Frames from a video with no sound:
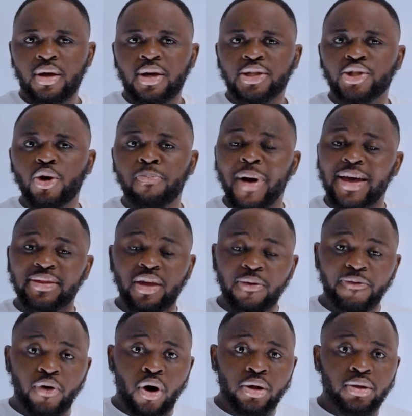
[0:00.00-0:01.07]
So by
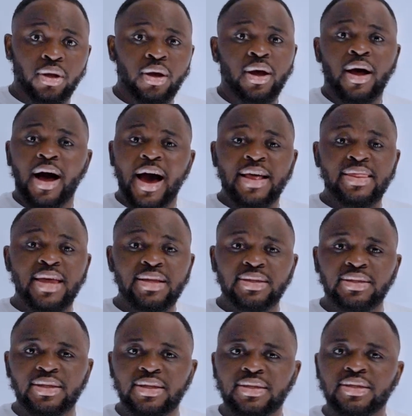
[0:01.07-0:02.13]
default,
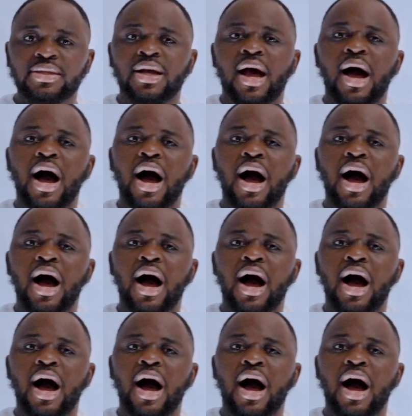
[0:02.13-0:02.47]
identities